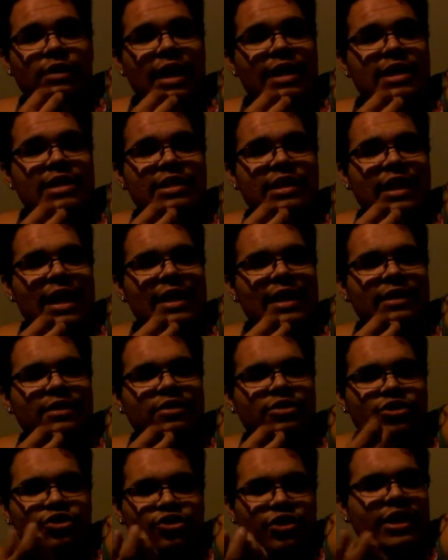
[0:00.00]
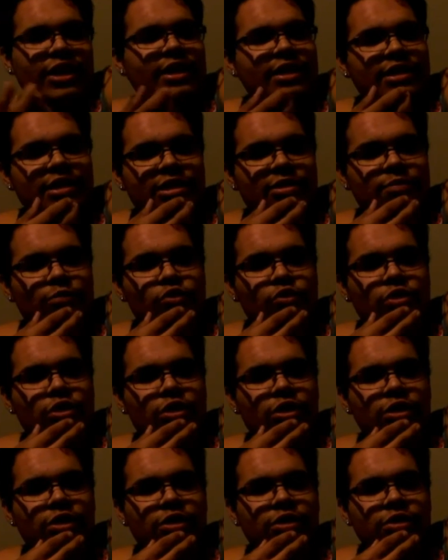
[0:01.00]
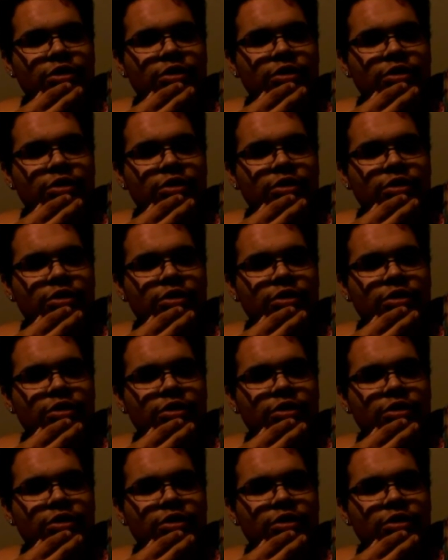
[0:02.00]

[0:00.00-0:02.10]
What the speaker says: I just like street because it's more,